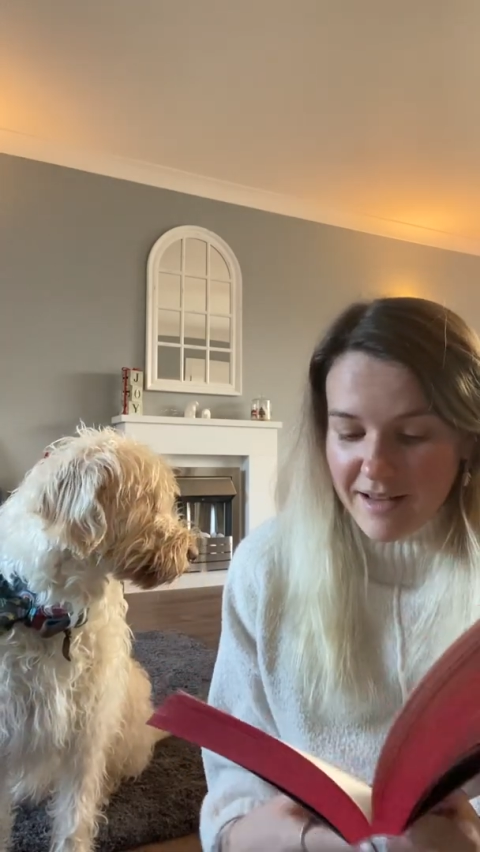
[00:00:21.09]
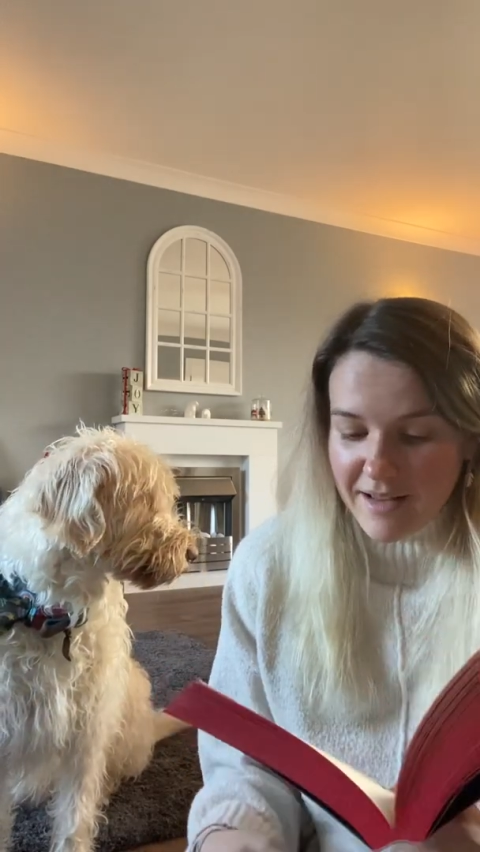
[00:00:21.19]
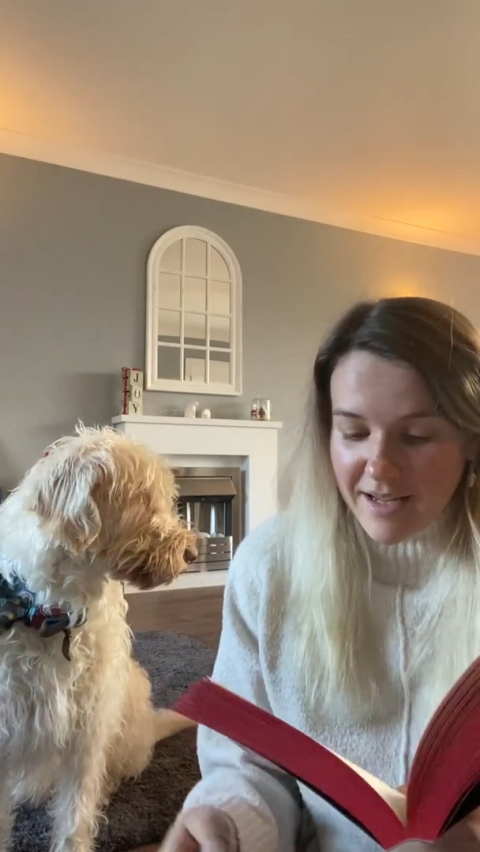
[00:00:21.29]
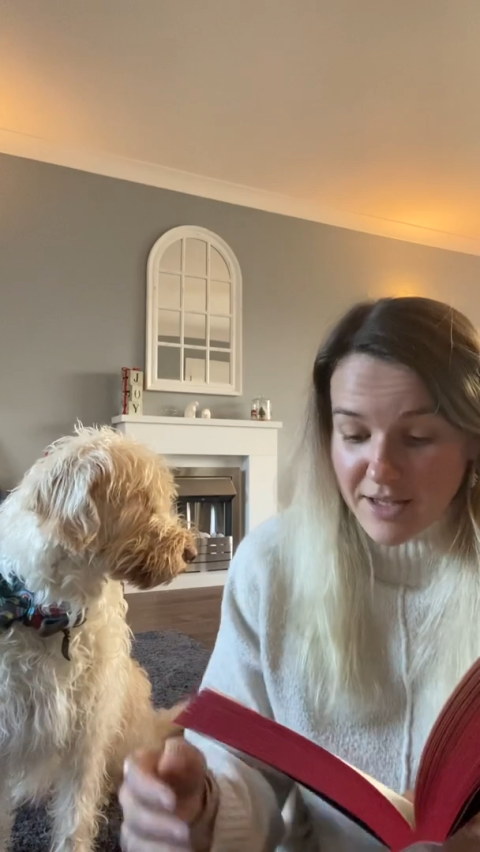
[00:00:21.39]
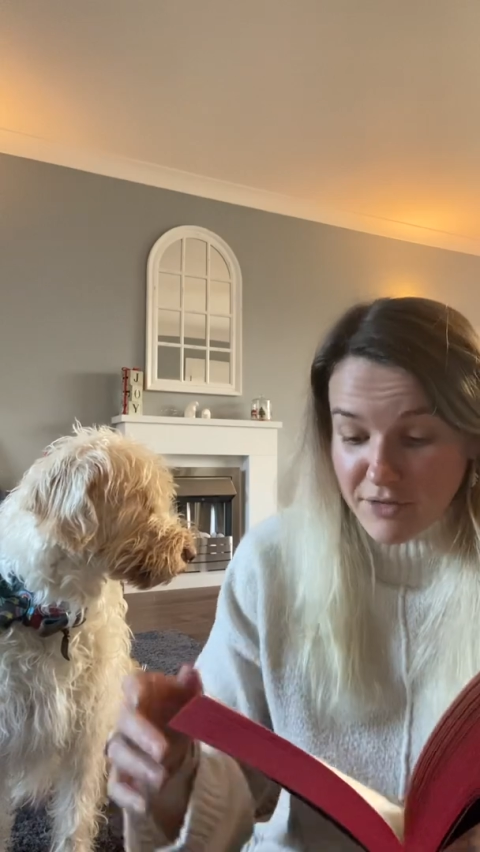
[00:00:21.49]

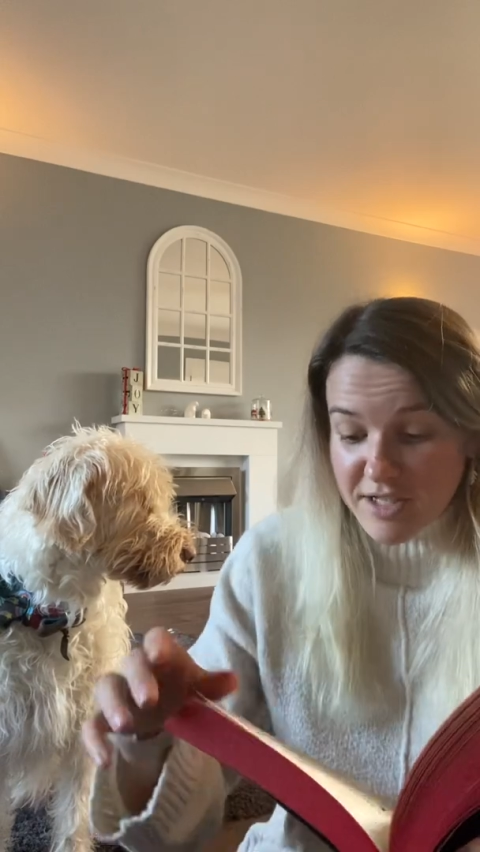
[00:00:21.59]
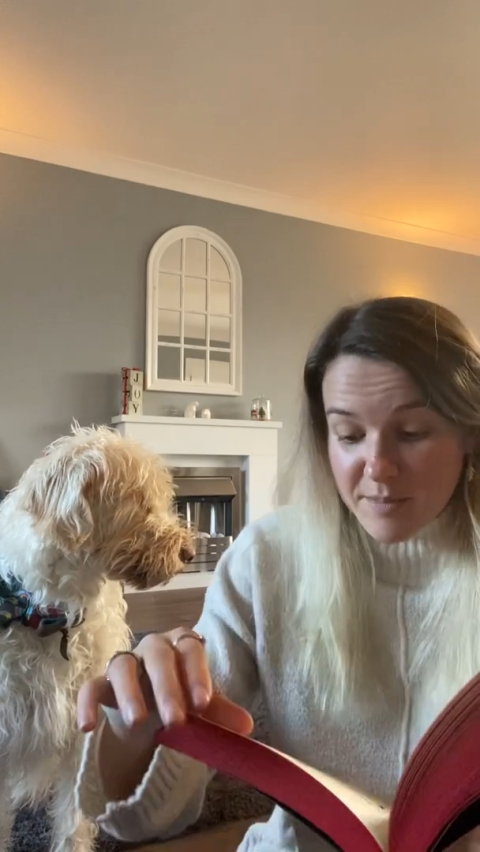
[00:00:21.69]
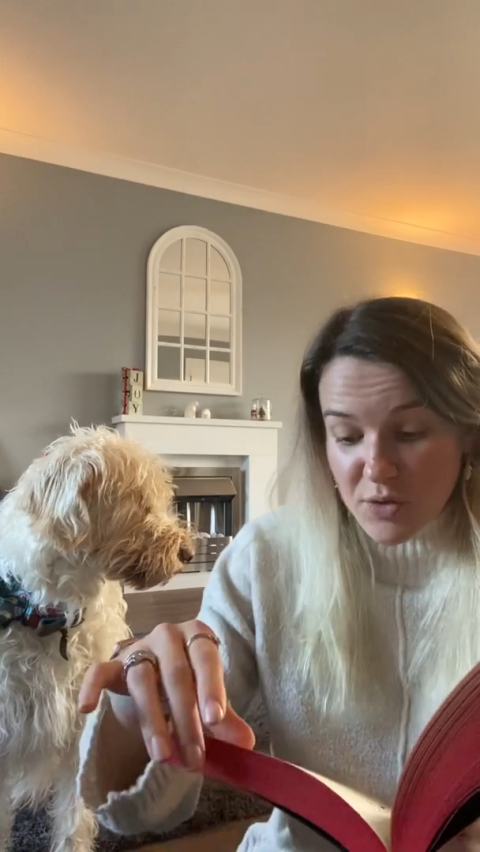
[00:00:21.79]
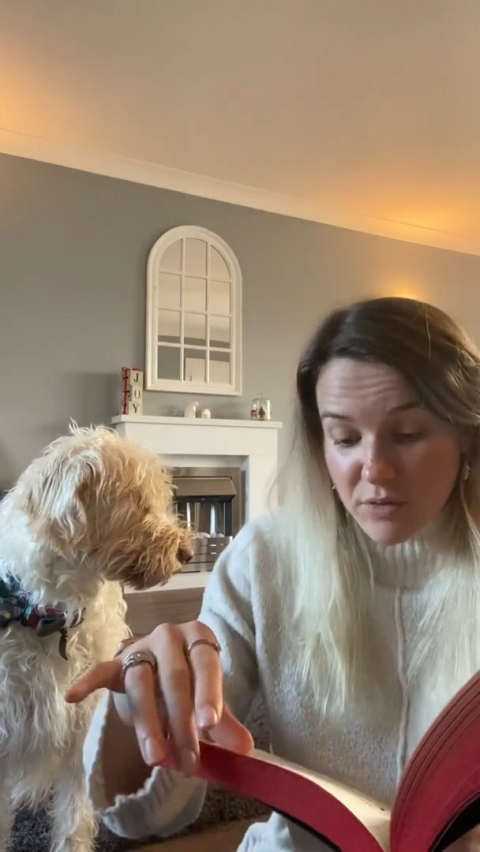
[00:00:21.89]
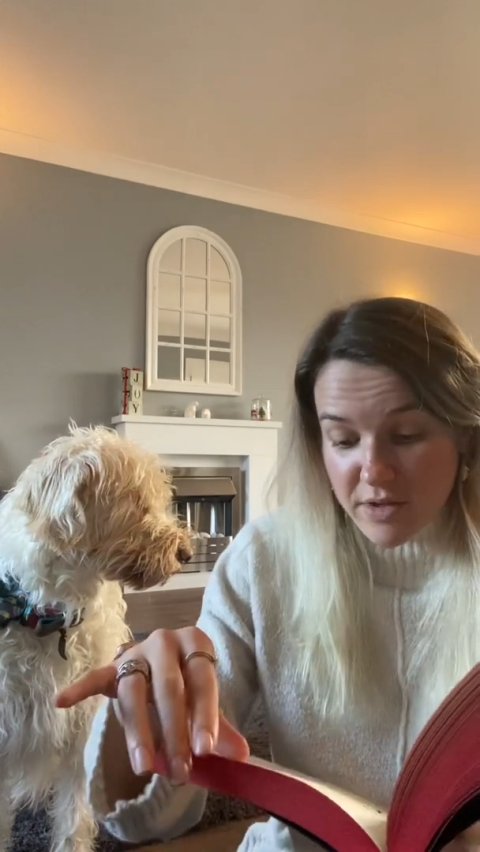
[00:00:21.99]
and the
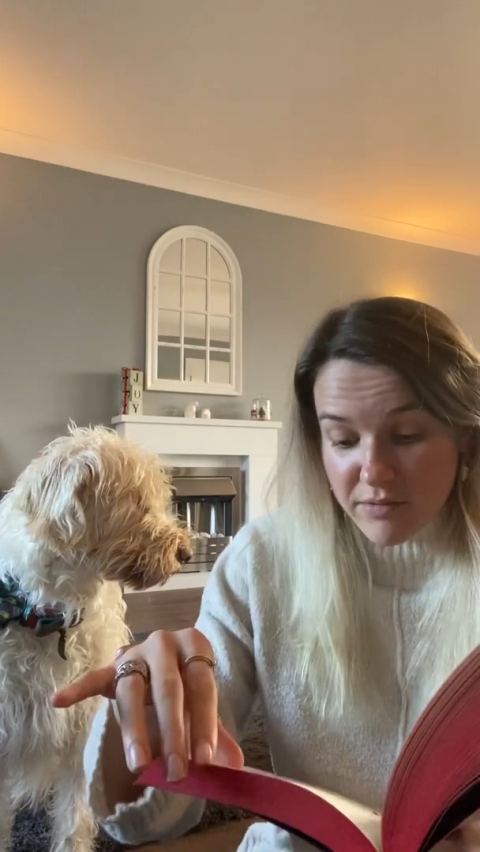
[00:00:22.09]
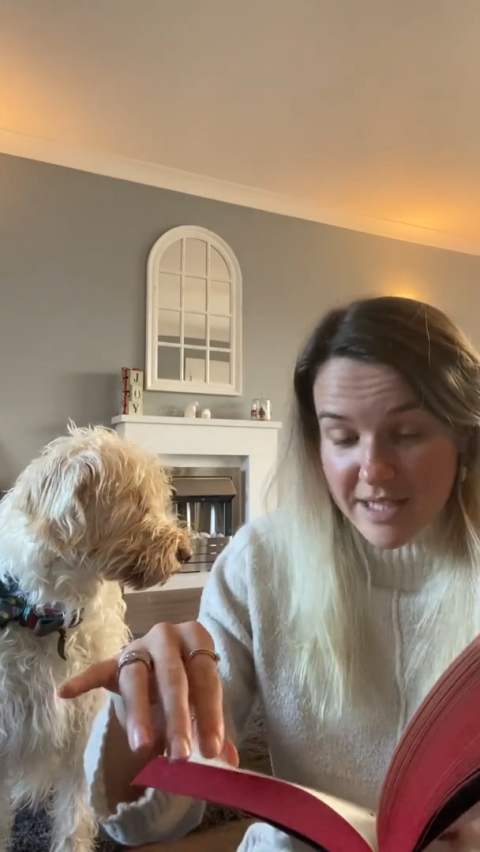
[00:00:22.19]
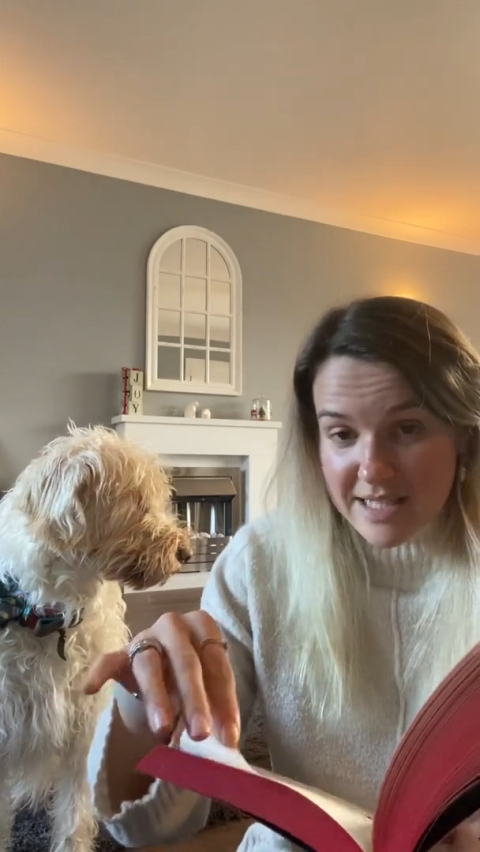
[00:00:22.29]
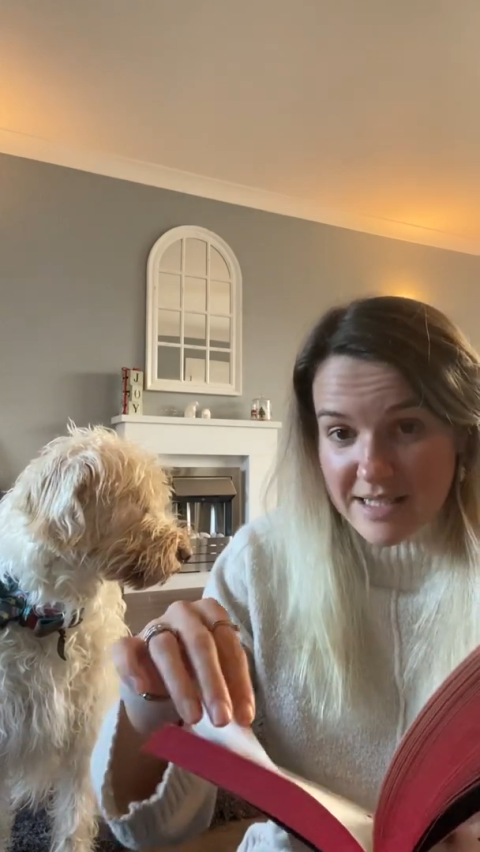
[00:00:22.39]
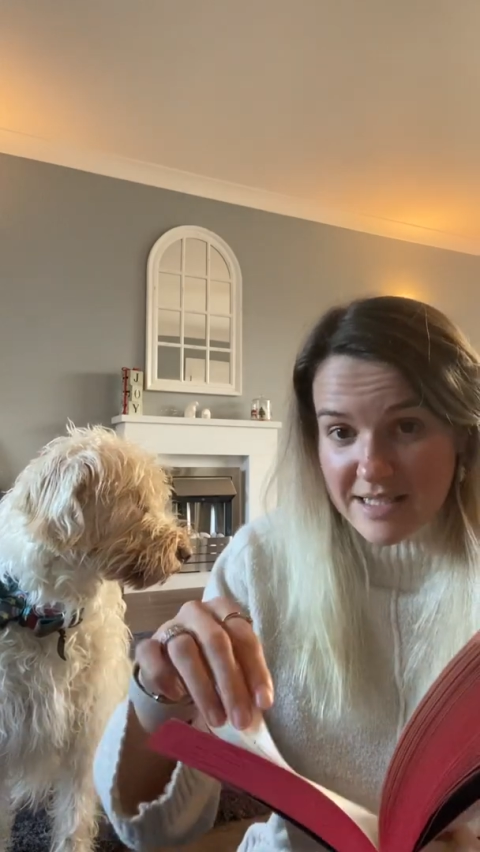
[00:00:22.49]
Christmasaurus released a